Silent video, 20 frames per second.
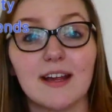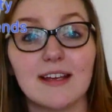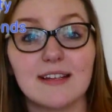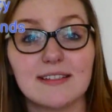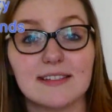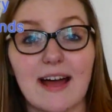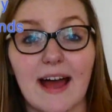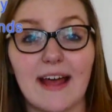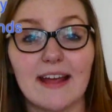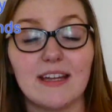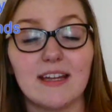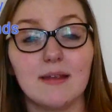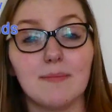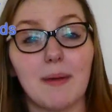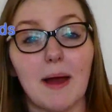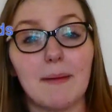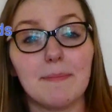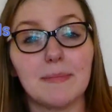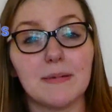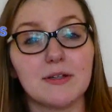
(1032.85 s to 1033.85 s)
anxiety
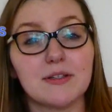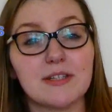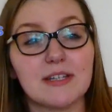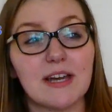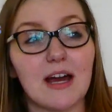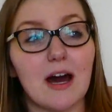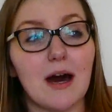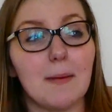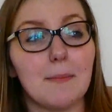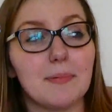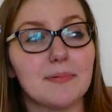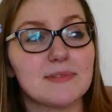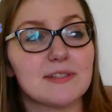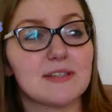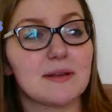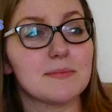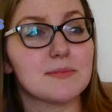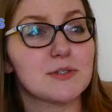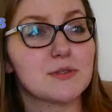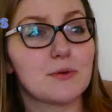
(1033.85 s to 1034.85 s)
by building up
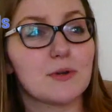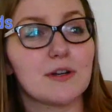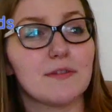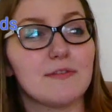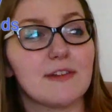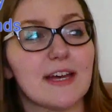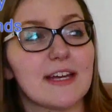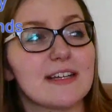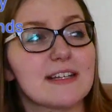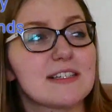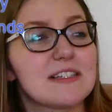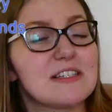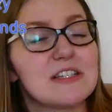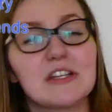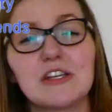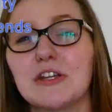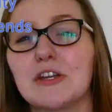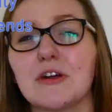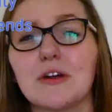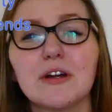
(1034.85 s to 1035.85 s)
some sort of like
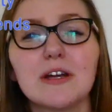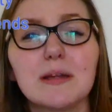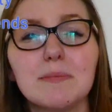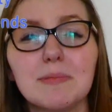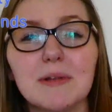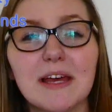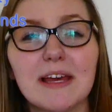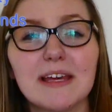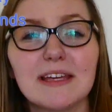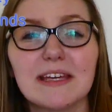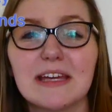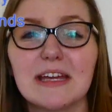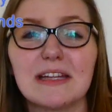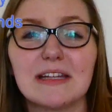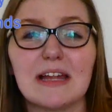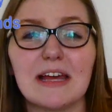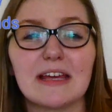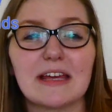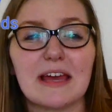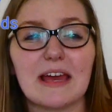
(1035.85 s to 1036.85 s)
security blanket,
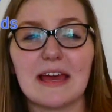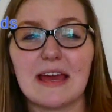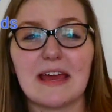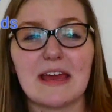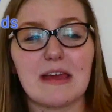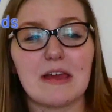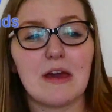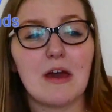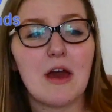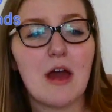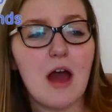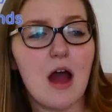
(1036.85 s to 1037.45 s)
like a